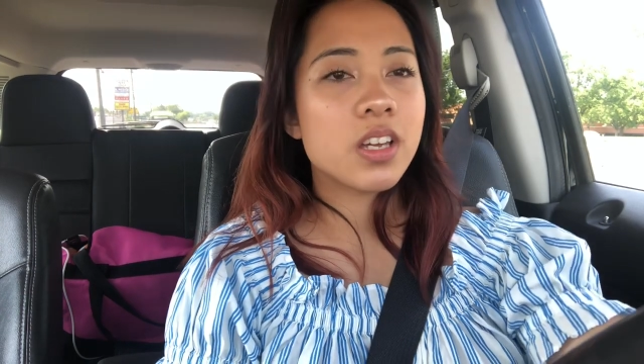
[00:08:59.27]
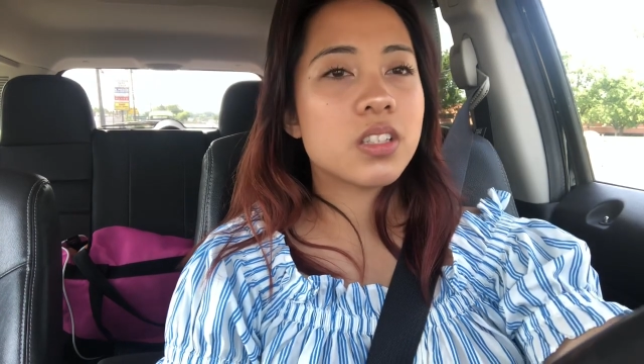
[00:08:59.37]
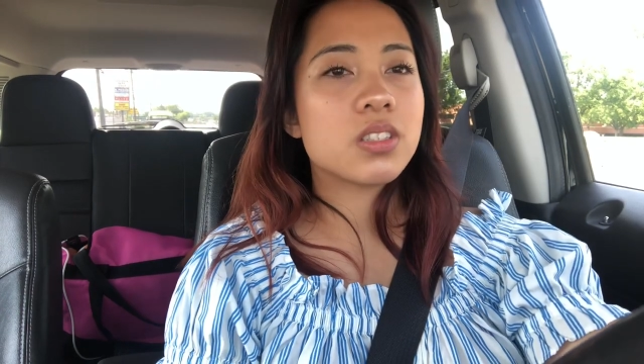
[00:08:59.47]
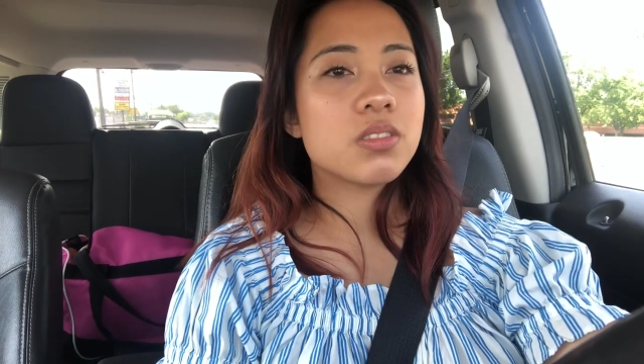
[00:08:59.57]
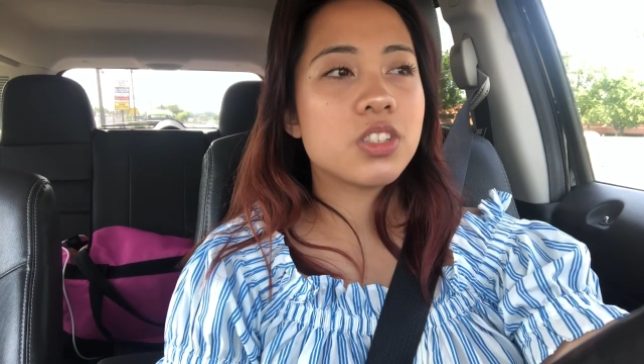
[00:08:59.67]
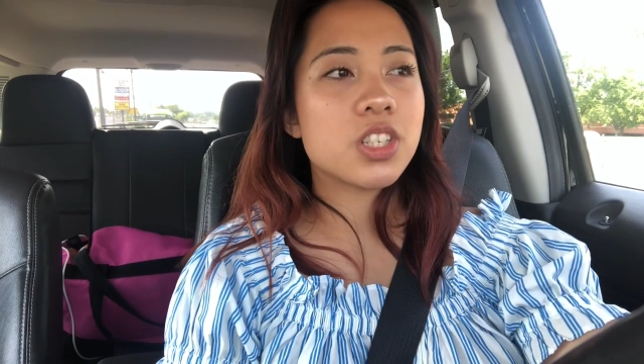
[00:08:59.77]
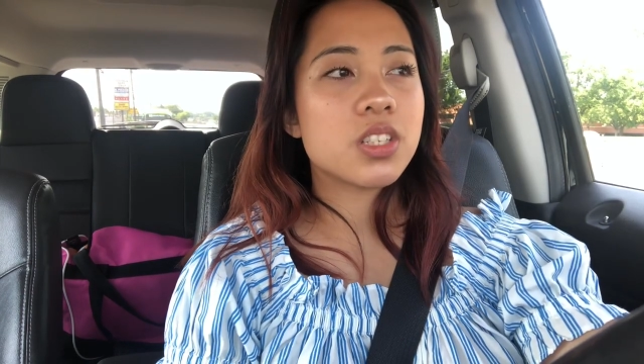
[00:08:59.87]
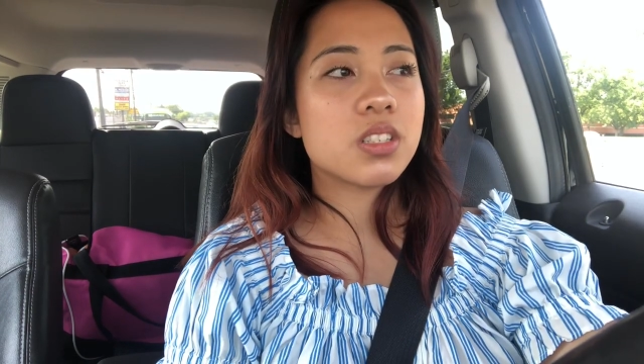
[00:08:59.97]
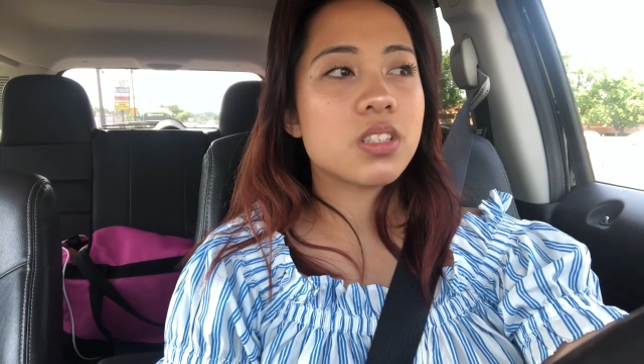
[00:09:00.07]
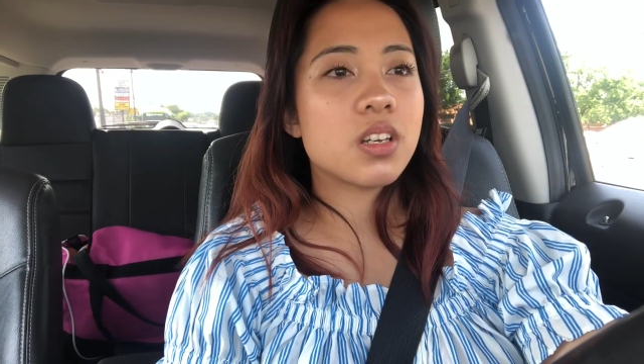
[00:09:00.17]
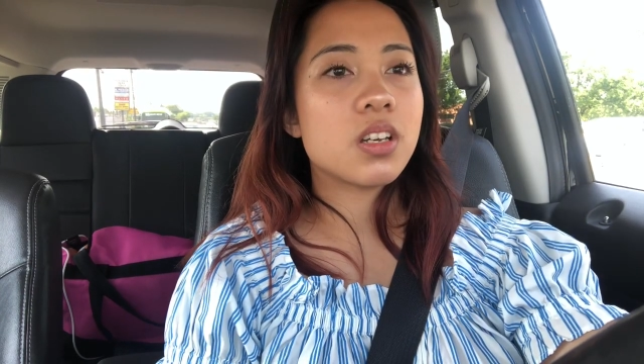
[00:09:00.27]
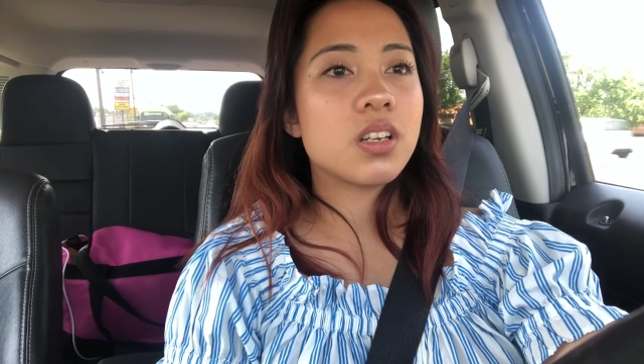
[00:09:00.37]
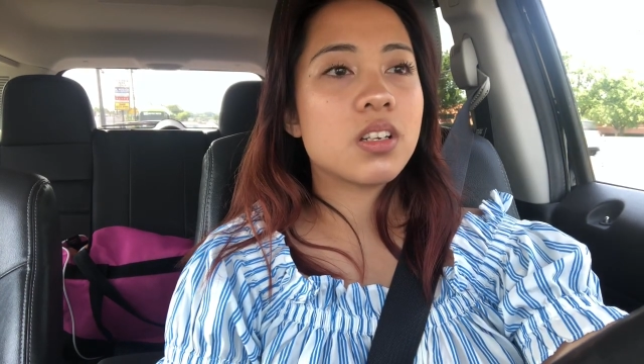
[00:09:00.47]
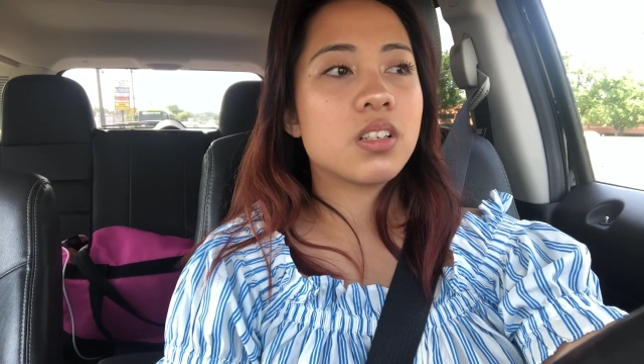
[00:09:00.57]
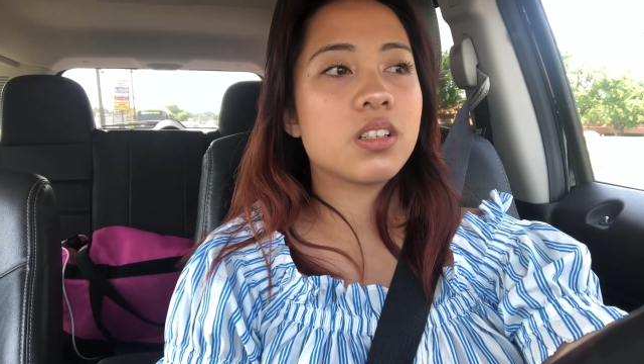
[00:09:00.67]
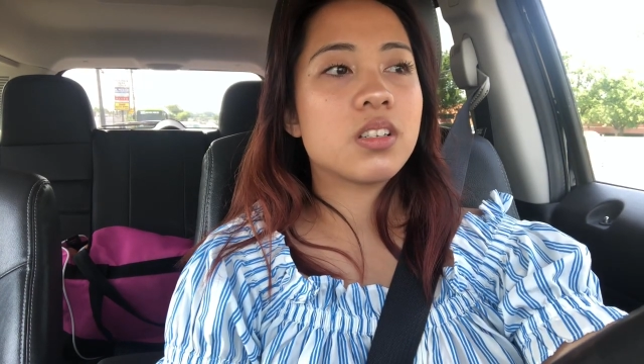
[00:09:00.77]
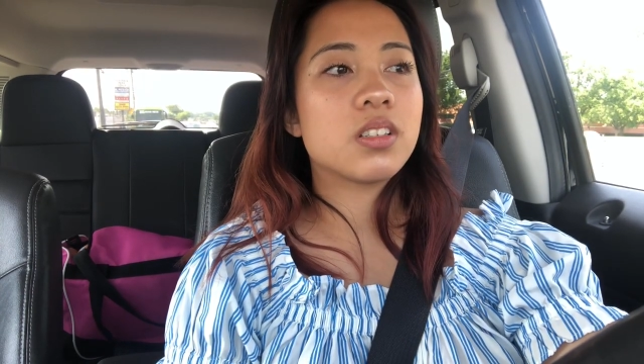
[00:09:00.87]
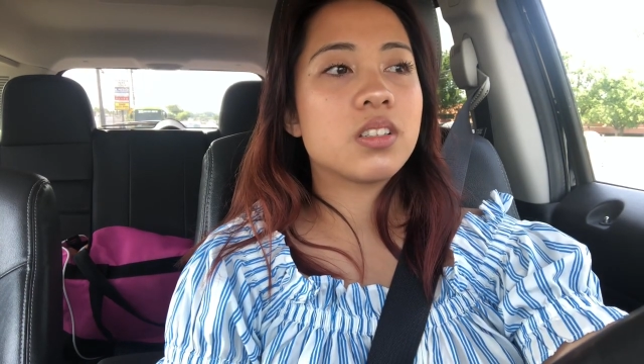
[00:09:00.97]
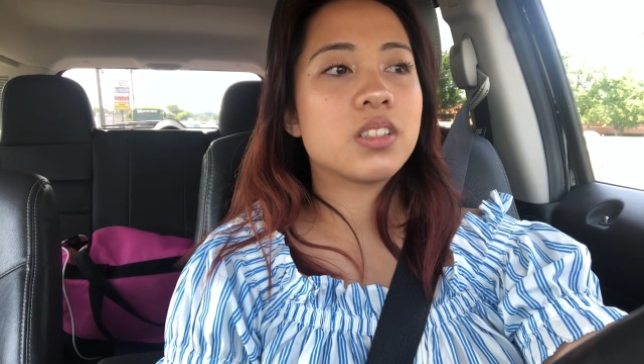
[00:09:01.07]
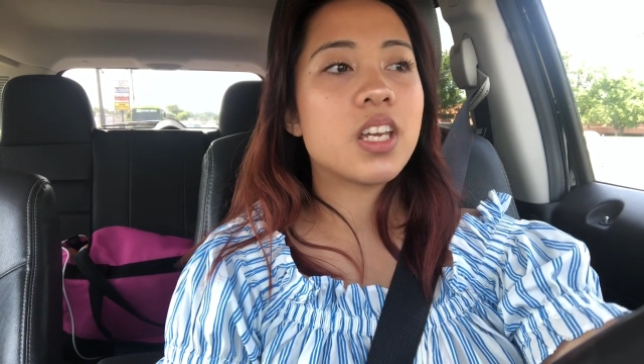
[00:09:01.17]
It's just
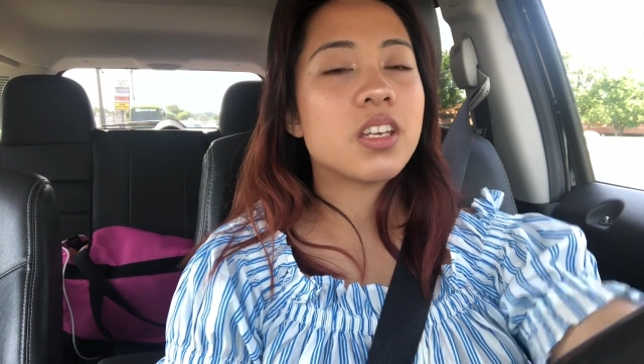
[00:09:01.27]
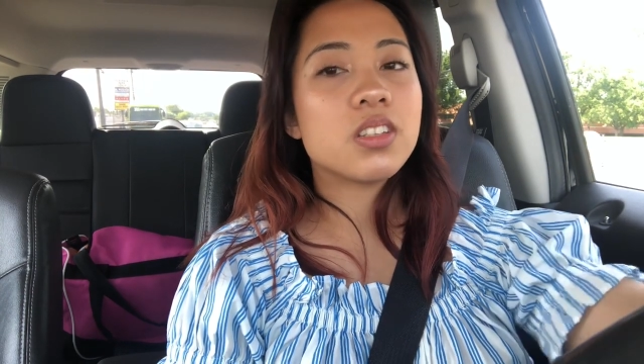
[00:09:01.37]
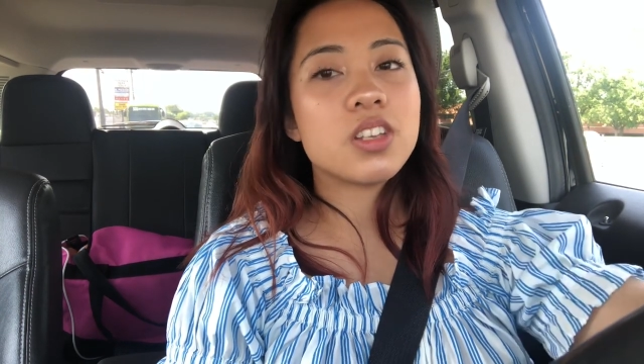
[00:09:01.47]
taking